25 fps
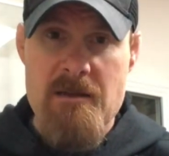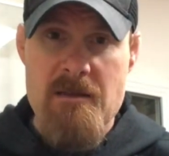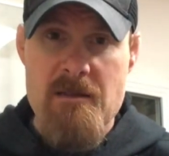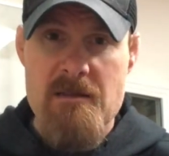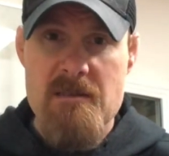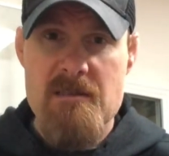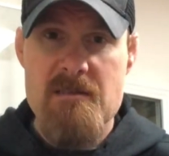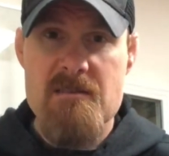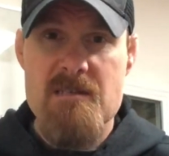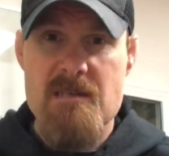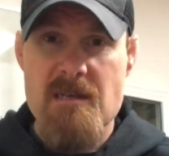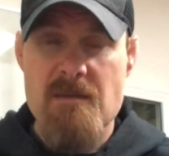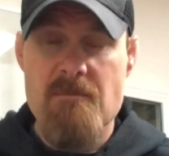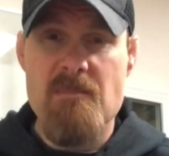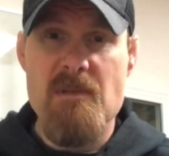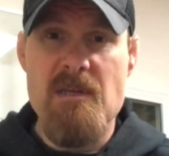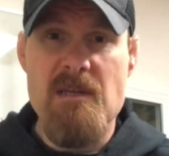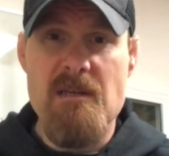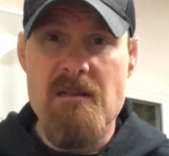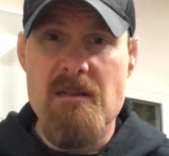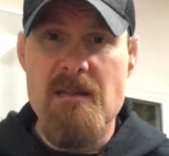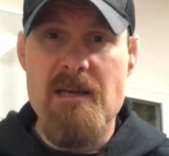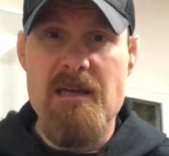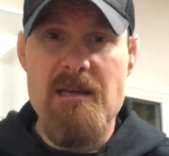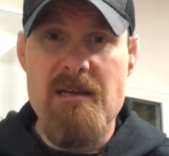than
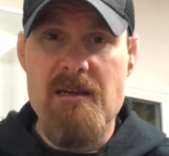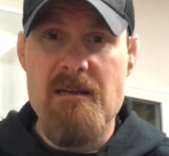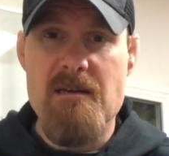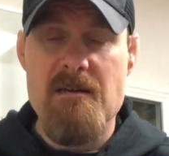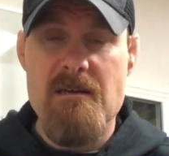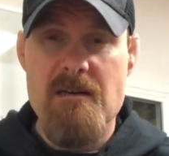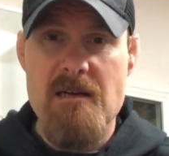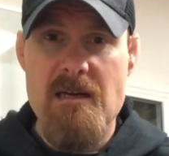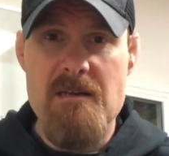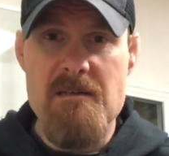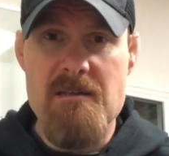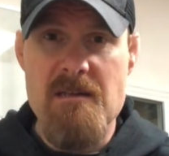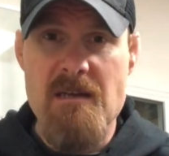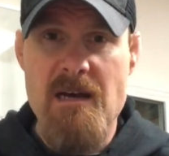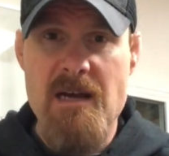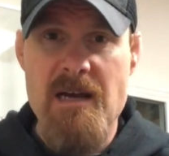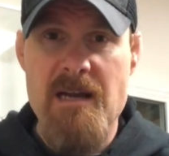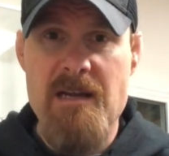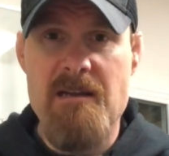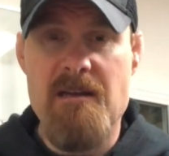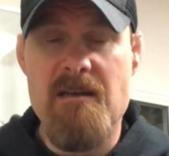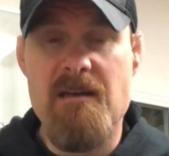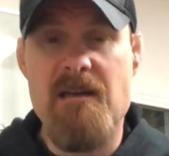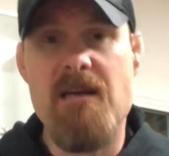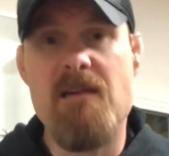something like a Dyna.